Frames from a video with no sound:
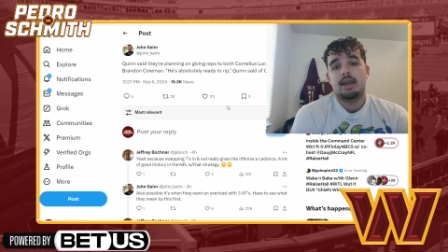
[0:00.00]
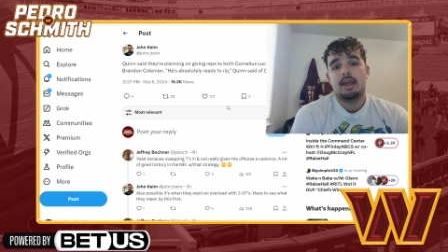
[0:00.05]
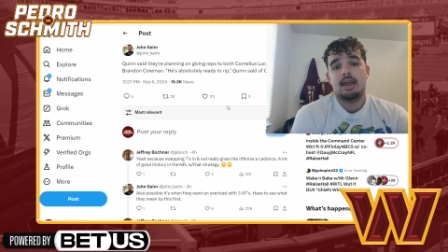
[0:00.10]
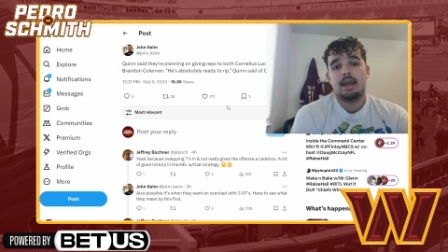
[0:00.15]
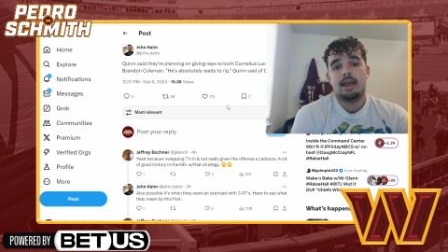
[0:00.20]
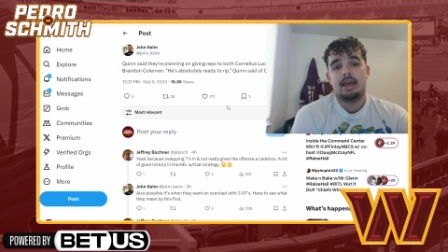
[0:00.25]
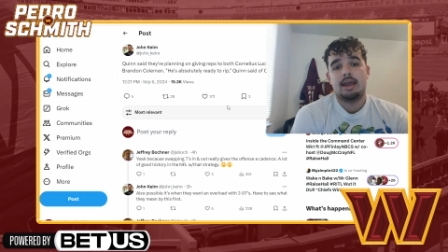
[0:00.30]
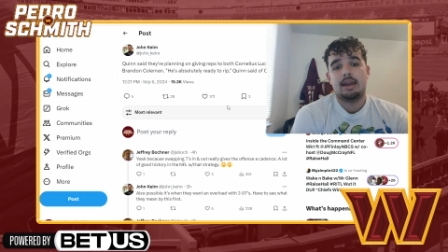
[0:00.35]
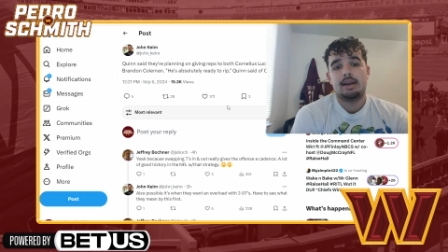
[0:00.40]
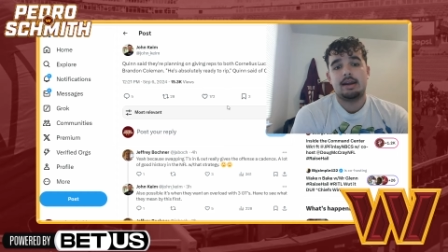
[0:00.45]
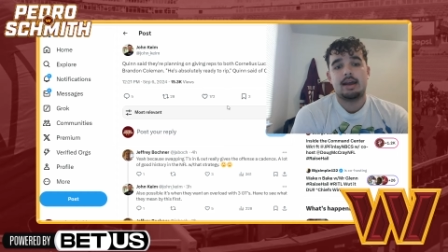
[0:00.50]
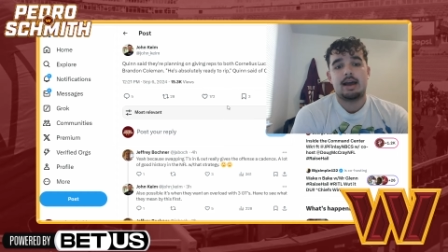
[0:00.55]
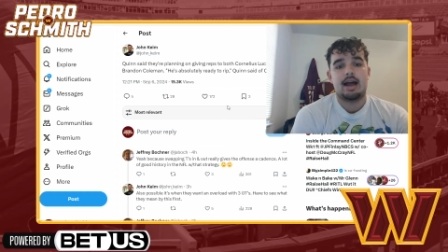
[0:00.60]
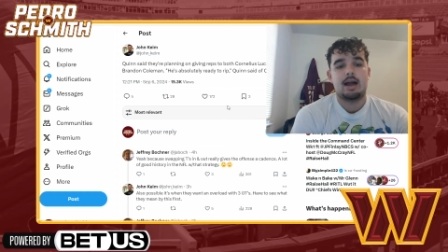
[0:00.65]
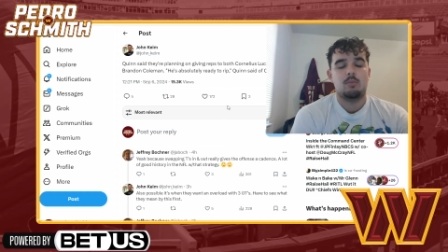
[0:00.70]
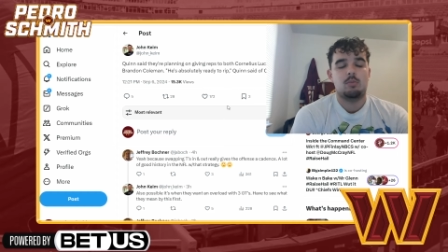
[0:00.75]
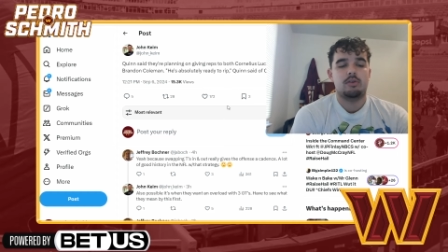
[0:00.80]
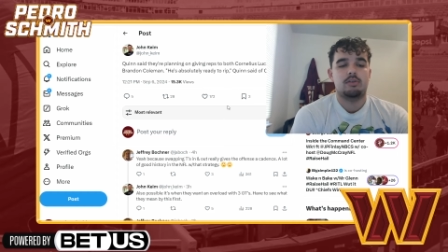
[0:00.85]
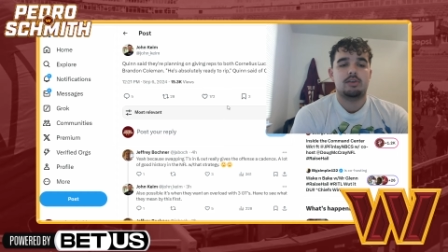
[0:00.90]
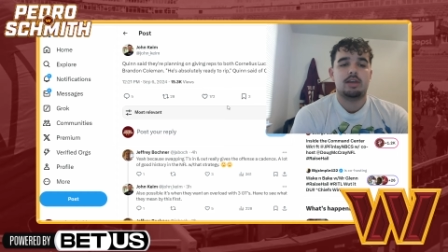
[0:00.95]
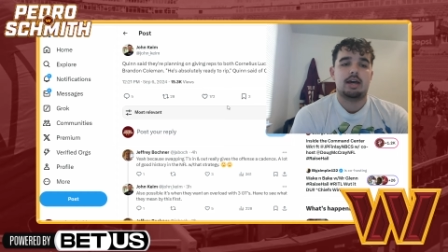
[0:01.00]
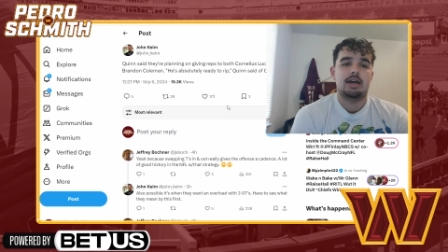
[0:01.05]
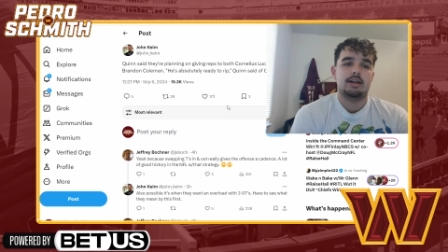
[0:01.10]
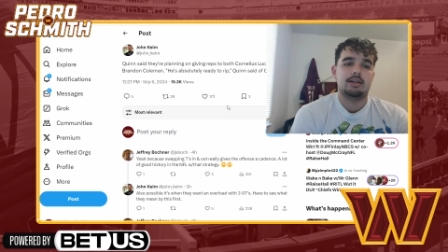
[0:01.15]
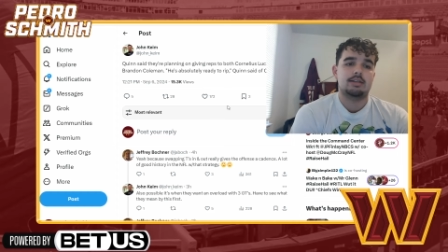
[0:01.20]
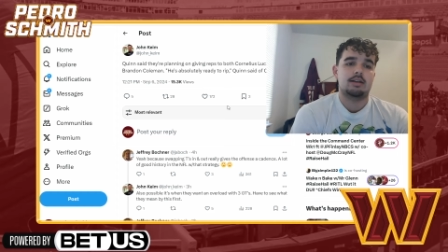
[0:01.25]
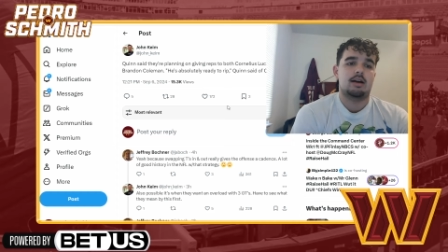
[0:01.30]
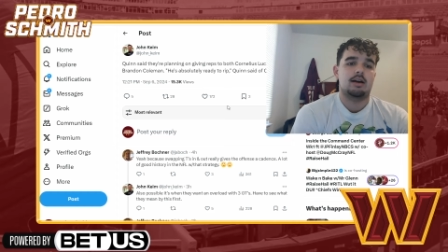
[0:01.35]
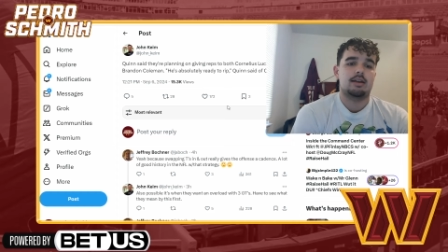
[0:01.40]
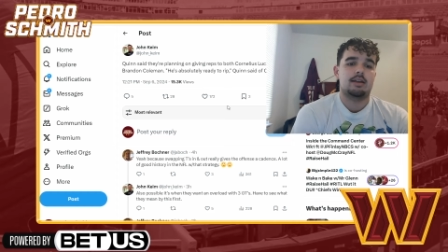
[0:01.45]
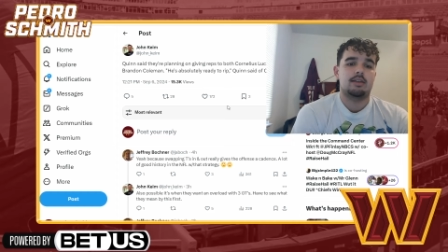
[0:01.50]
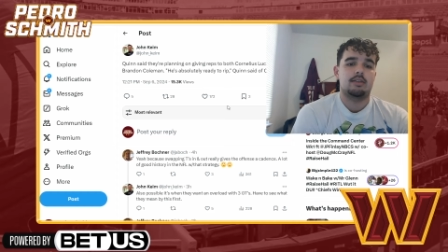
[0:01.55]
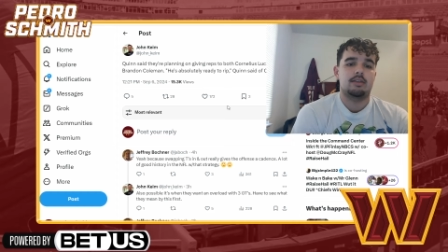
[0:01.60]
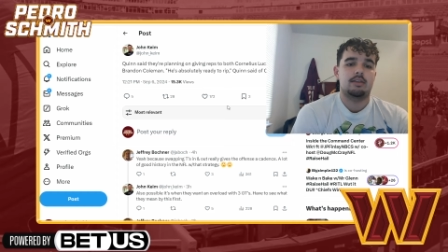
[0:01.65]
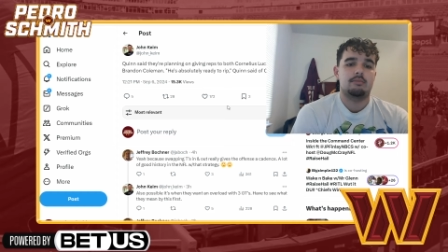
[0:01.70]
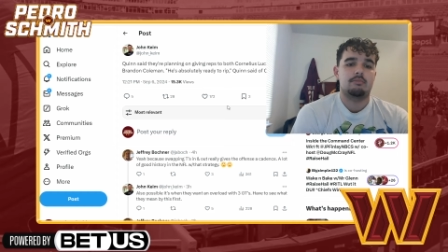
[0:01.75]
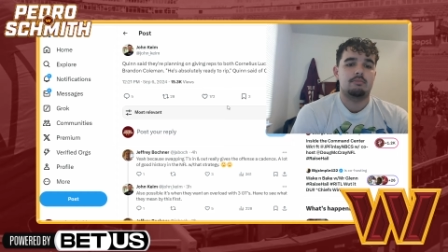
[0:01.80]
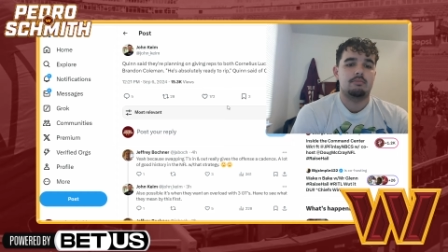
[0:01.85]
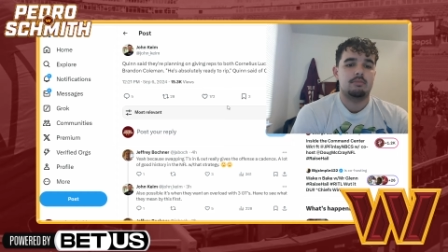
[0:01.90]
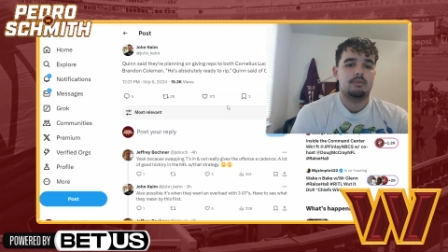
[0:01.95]
And Khan was kind of talking
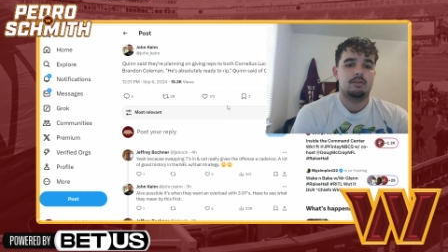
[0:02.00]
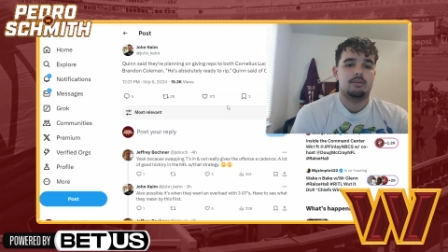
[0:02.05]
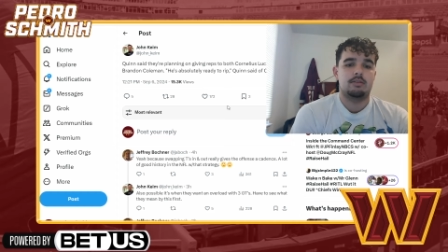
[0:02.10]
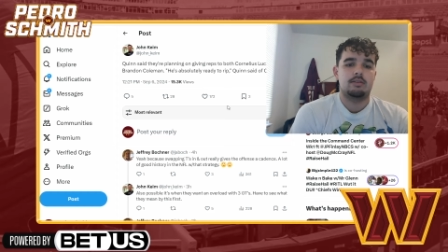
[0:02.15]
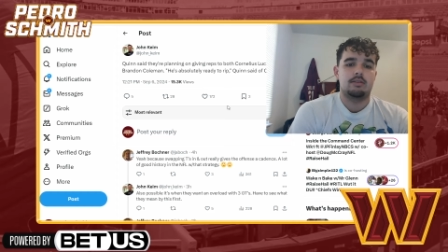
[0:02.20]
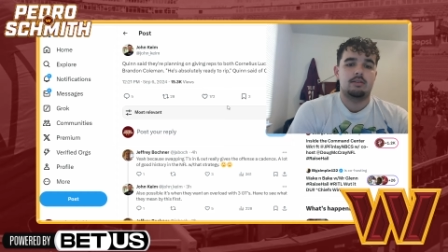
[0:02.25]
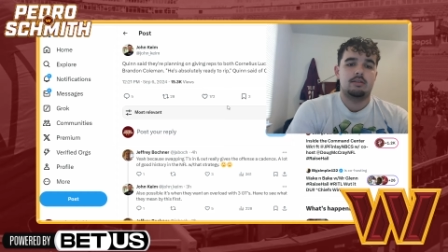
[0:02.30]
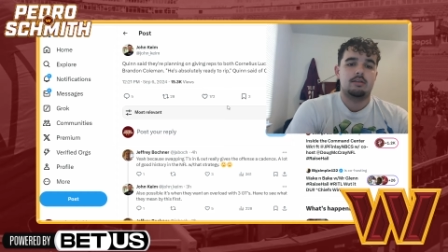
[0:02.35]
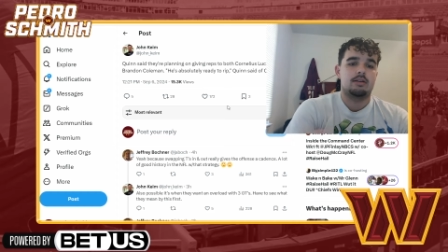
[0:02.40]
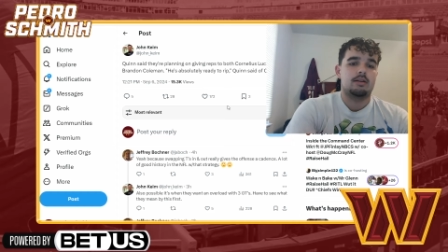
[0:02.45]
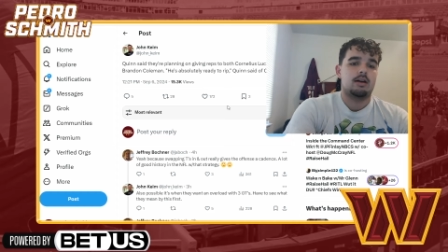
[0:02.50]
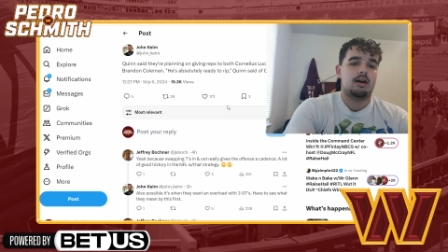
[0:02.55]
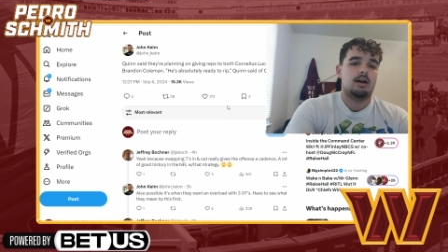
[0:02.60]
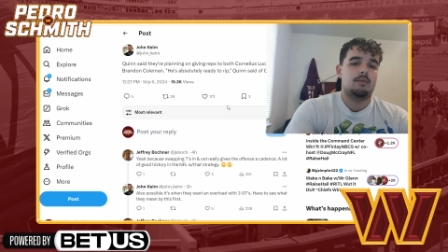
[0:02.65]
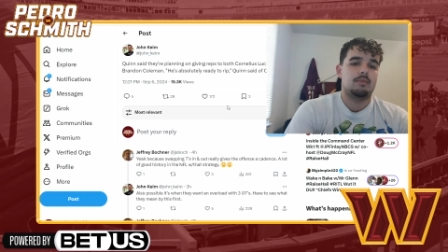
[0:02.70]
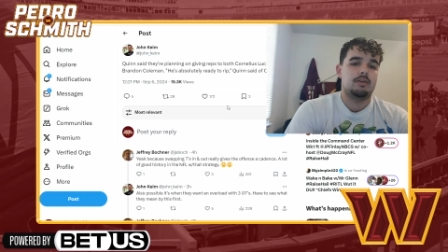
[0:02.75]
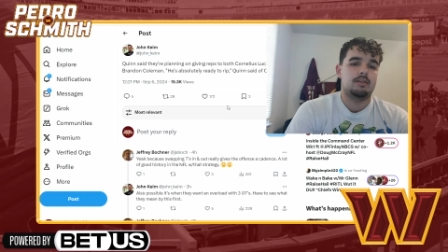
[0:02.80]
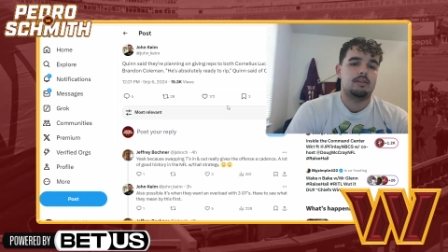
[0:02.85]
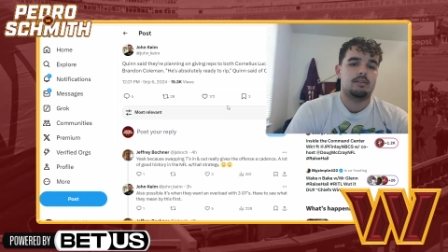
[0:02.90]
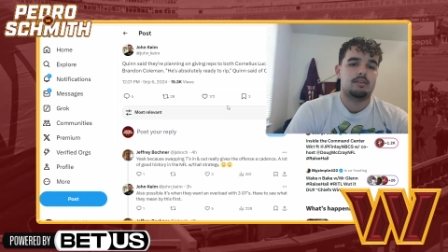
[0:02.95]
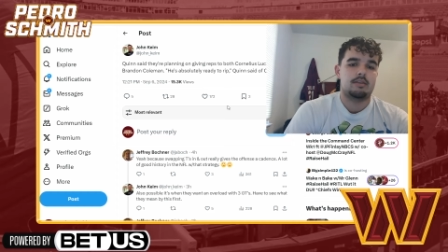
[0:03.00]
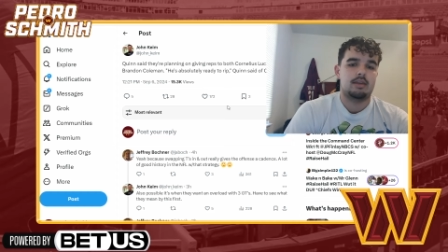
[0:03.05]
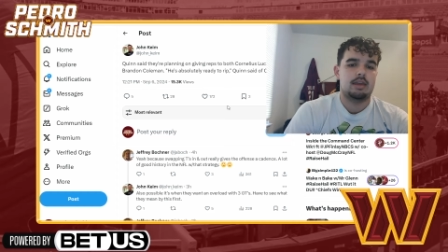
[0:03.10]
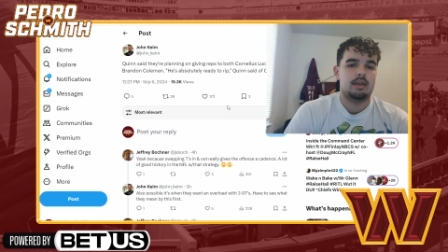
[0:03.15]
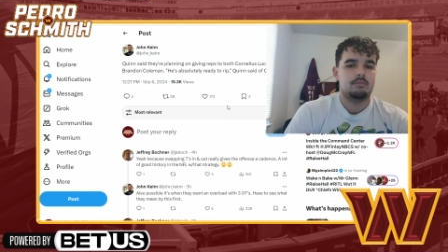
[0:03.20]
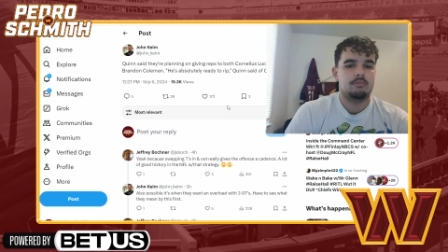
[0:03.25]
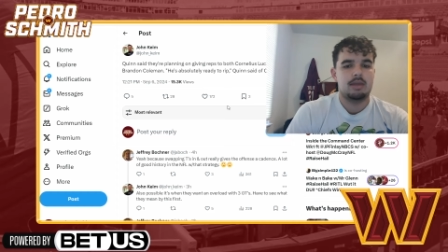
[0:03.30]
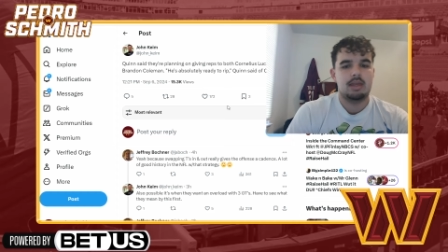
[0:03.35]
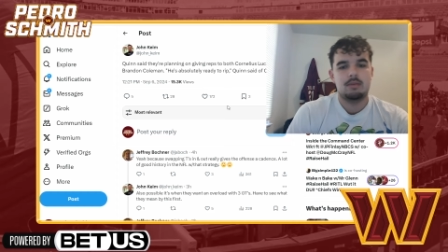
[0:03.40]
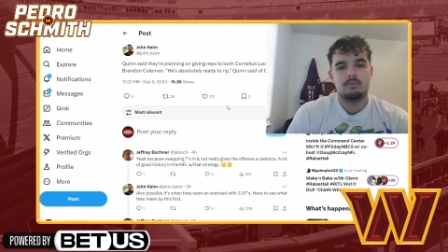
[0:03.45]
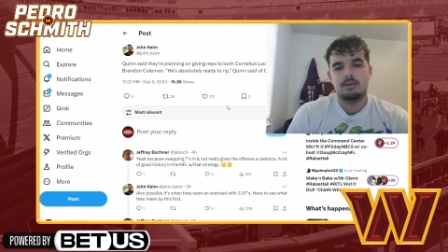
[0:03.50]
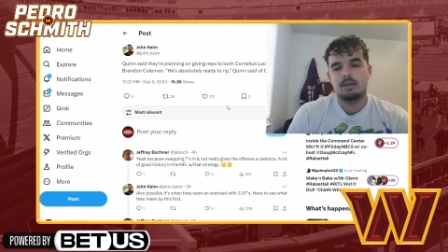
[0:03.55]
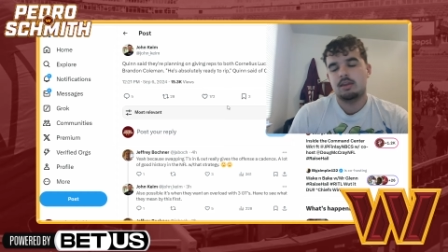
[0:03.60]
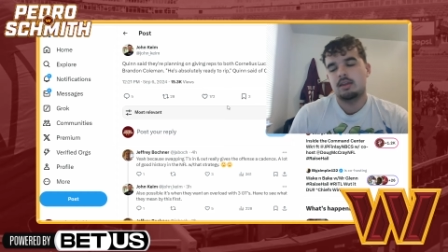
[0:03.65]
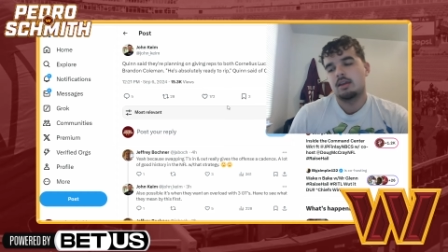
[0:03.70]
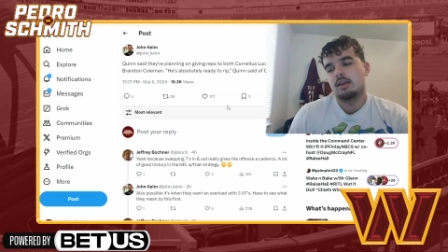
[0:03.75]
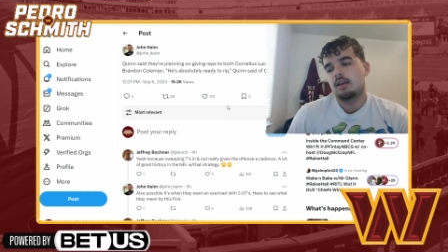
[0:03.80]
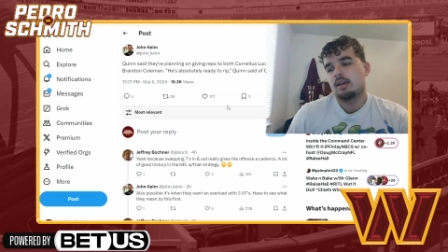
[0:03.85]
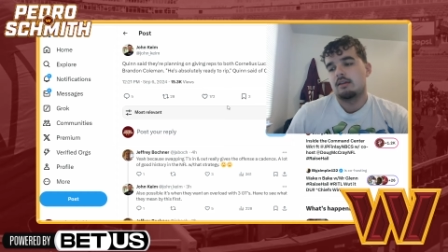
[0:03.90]
the, in the comments saying maybe